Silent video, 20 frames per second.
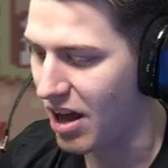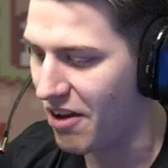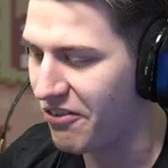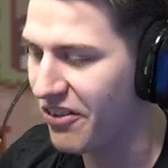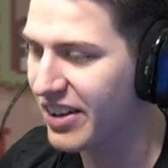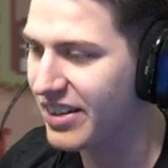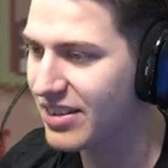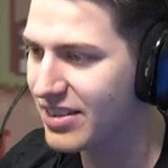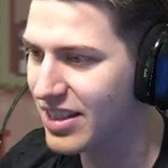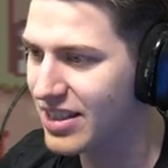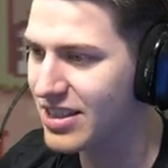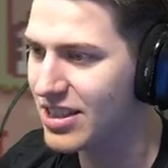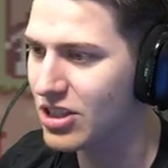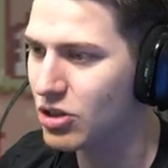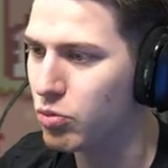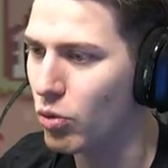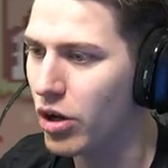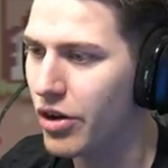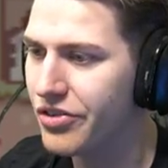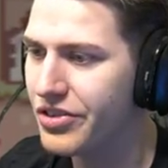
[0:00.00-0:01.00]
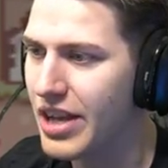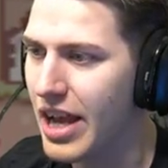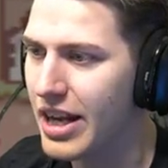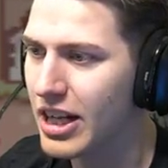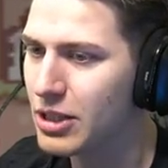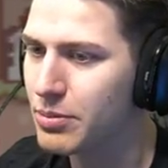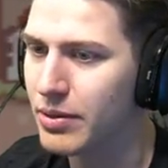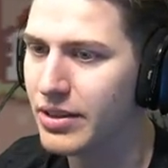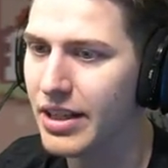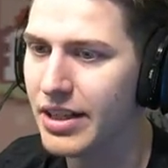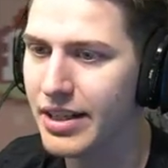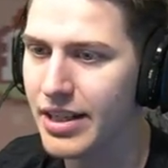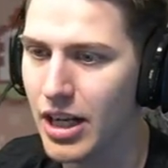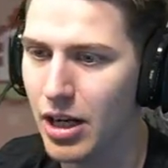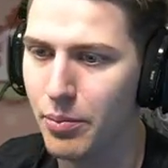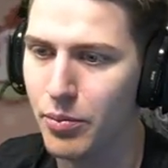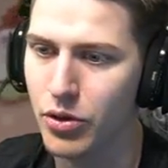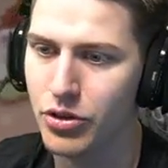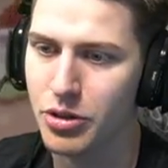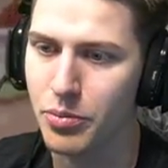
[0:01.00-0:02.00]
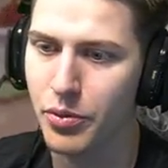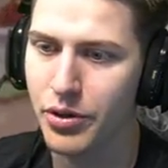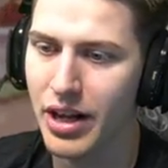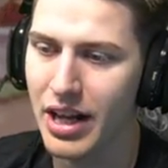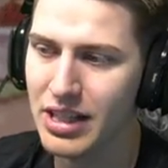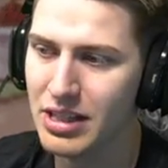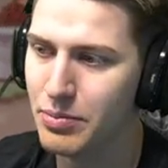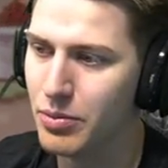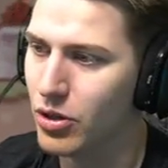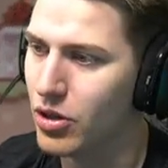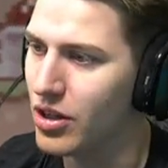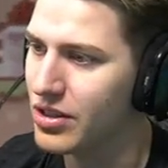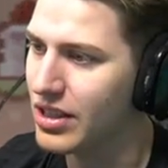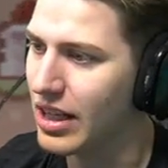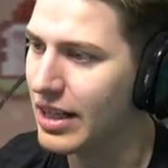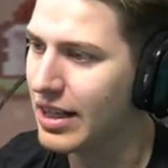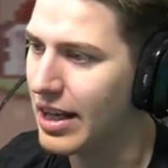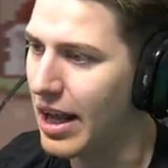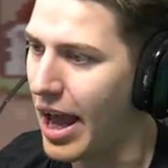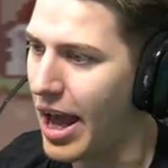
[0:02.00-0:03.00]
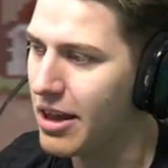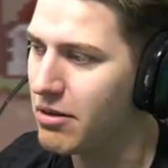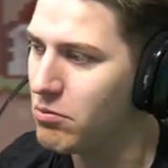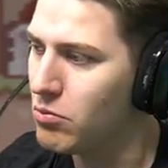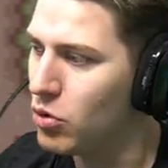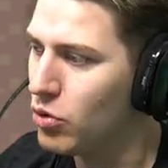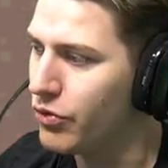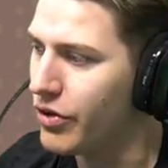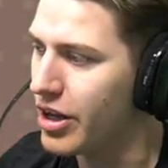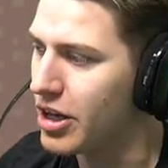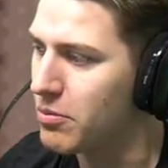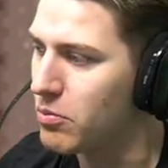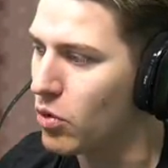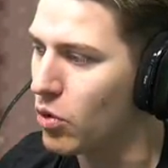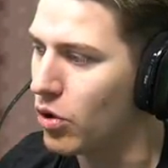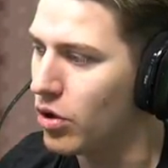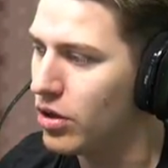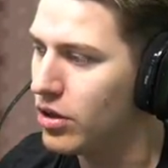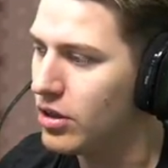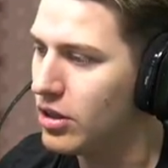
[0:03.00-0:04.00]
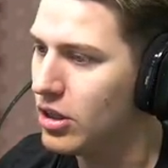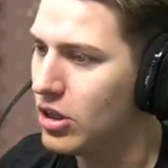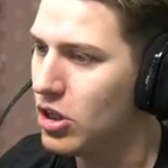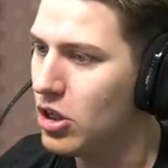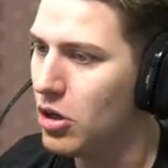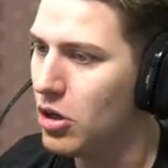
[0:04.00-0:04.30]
I think this is one of the endings by Dedicated Bros and Brunettes because I can't move anymore.